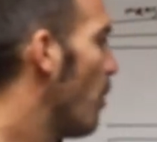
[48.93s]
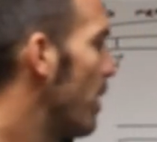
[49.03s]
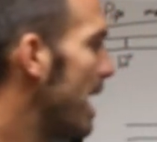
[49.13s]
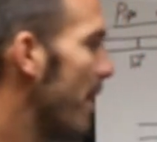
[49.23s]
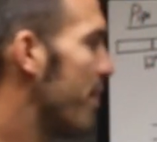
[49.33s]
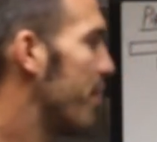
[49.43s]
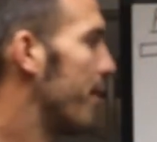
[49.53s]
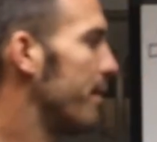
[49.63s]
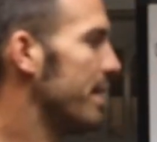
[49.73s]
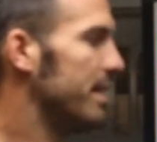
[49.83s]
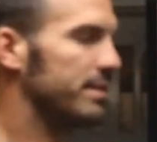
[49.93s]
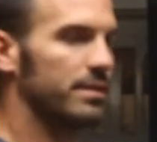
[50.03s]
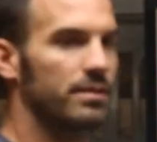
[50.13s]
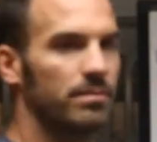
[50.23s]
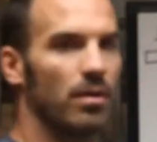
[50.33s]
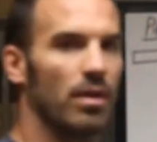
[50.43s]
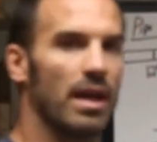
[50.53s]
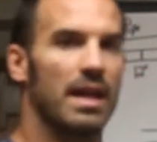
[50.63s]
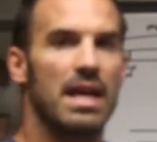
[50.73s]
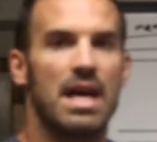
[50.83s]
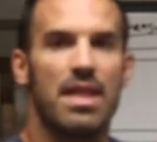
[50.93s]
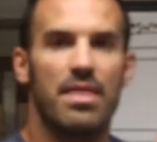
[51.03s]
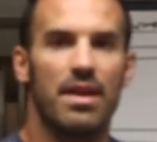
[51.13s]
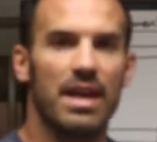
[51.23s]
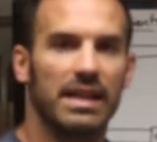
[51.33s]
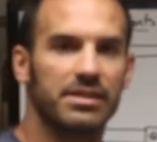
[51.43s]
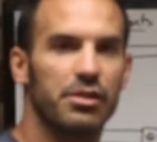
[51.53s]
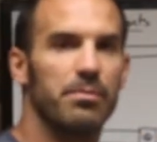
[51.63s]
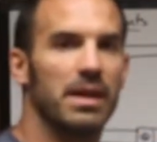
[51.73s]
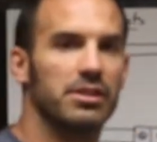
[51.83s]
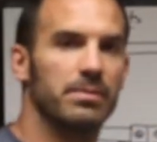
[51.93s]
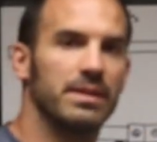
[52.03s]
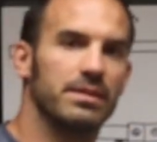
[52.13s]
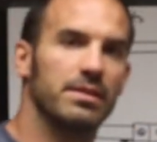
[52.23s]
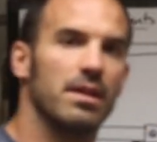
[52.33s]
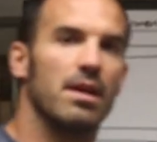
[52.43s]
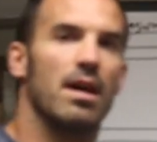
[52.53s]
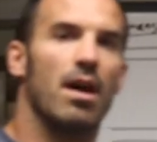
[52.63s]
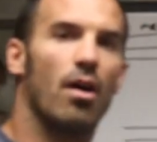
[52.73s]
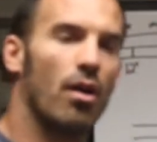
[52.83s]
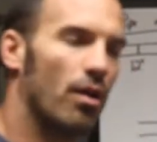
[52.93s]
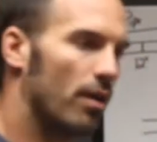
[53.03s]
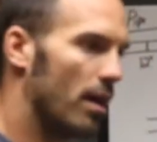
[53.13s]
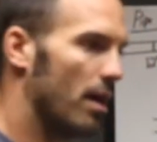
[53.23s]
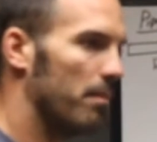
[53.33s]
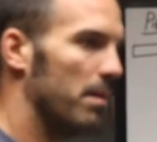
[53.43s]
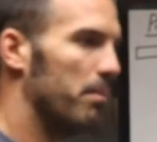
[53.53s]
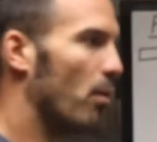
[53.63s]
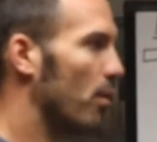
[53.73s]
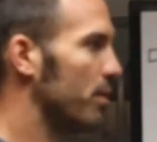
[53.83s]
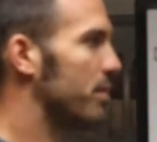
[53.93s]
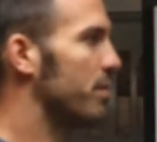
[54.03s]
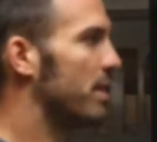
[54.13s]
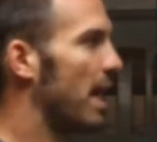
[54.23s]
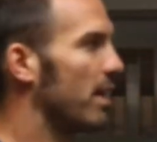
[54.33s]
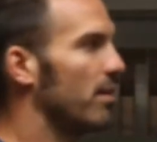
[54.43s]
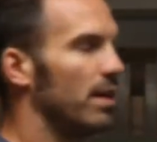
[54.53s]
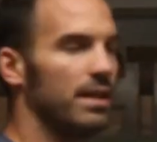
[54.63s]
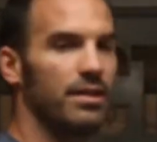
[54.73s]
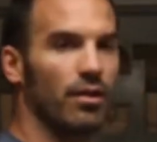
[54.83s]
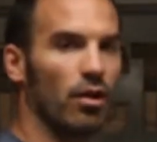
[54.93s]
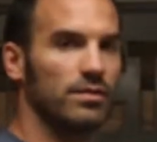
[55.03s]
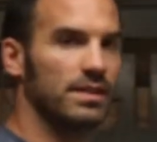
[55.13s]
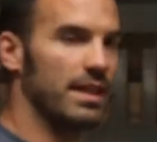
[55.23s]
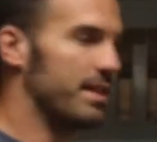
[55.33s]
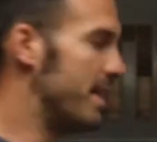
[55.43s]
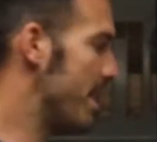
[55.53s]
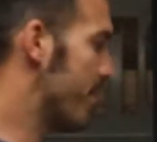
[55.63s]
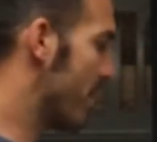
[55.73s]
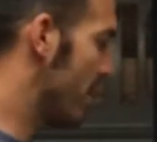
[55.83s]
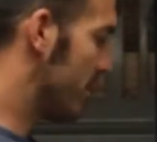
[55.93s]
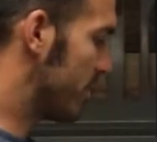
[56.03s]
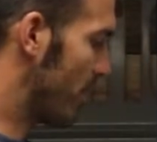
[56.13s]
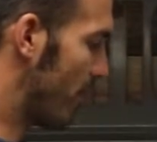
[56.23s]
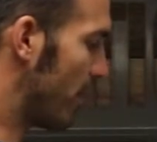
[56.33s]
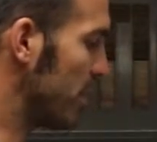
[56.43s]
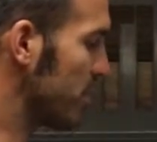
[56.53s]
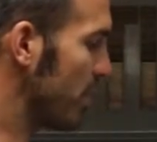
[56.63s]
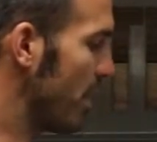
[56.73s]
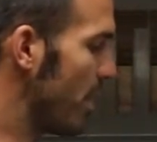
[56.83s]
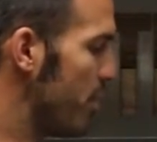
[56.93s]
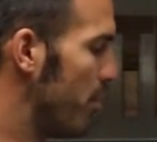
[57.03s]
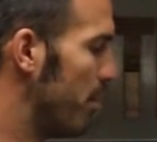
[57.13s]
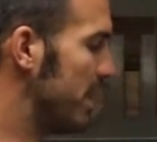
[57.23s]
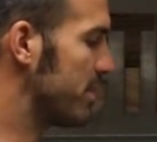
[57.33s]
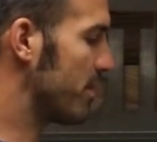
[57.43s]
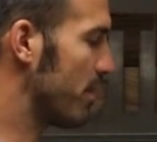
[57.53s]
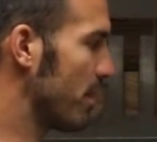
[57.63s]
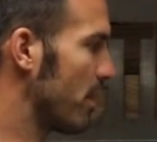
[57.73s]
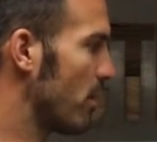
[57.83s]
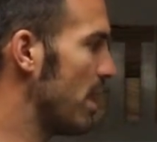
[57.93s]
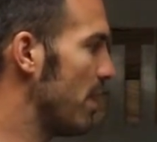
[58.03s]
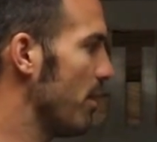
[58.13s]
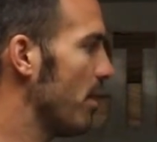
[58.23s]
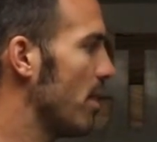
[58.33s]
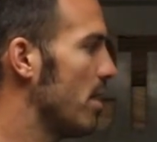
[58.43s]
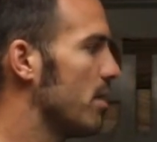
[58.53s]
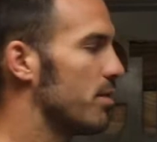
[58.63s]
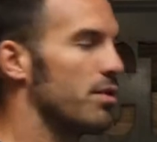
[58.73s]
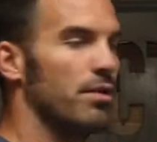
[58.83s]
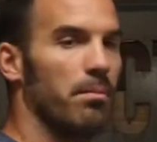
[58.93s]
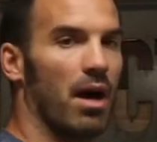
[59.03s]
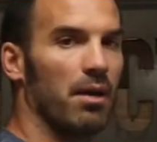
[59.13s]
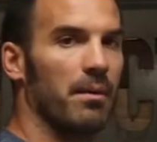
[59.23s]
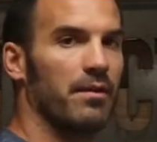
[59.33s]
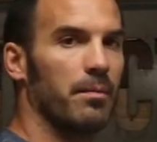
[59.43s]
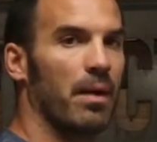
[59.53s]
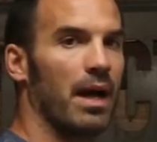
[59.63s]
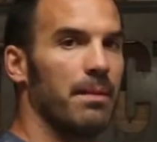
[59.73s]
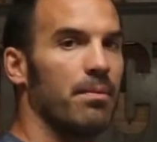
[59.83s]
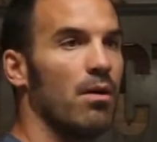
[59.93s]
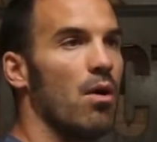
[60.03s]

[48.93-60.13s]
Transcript: We got 30 inches, okay? The next two measurements are important to calculate your offset depth. So the first one, you'll measure from the ground to the bottom of your pipe.